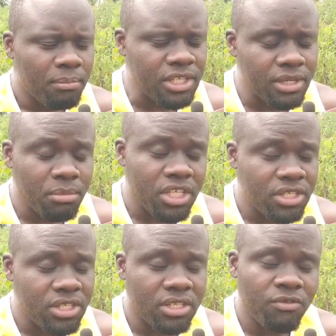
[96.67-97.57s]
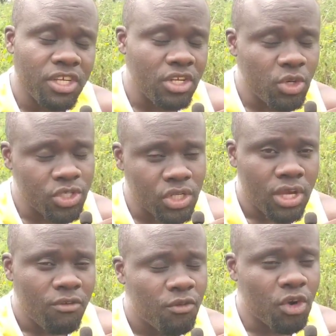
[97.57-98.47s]
mr beast's videos
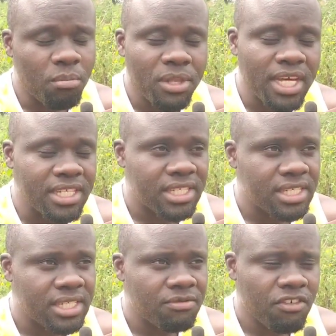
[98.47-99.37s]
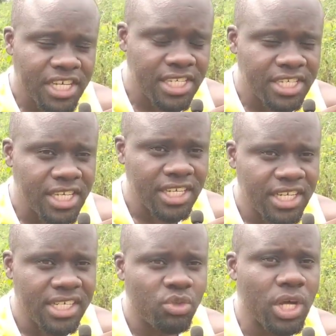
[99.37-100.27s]
from the first
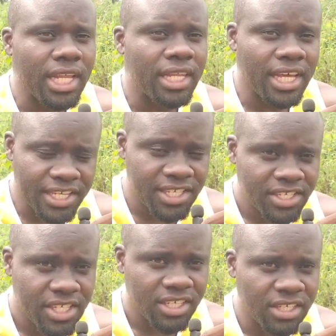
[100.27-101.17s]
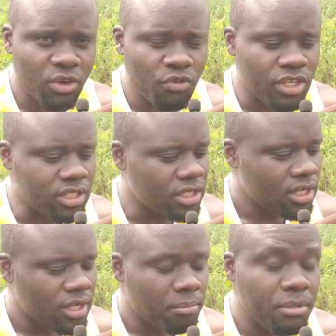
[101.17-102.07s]
second to the last second of it
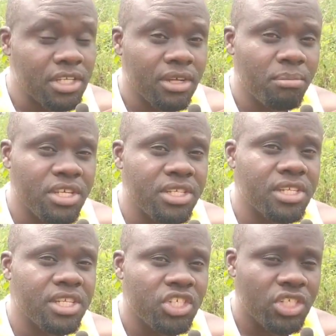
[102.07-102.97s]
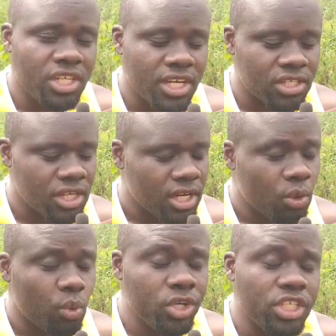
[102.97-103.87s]
mr beast is a genius
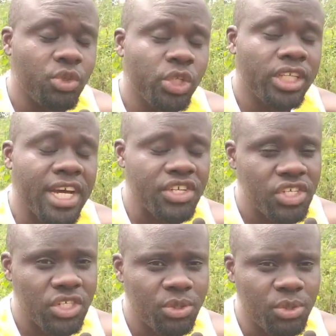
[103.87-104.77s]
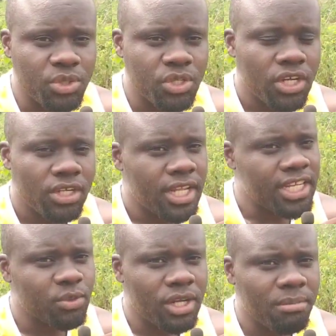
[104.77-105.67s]
which trick does he use
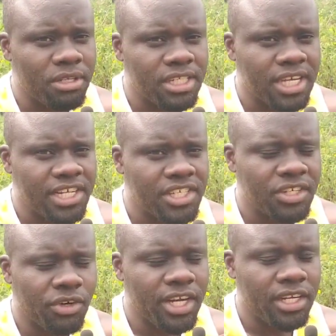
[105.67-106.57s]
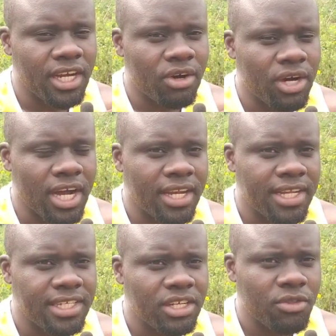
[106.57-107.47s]
that's what i'm discussing right now and
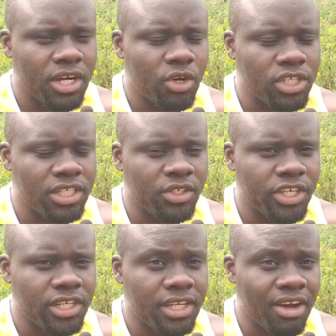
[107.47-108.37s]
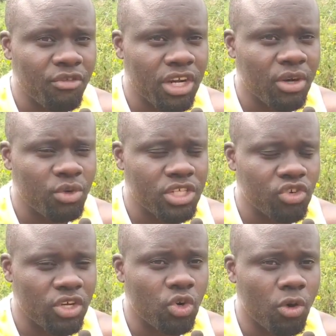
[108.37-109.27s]
i tell the content creator in africa who is
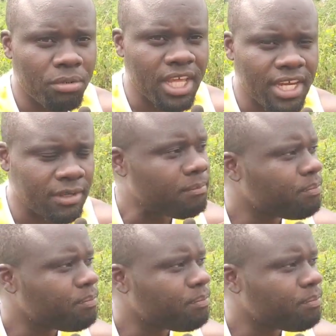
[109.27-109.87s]
trying to copy that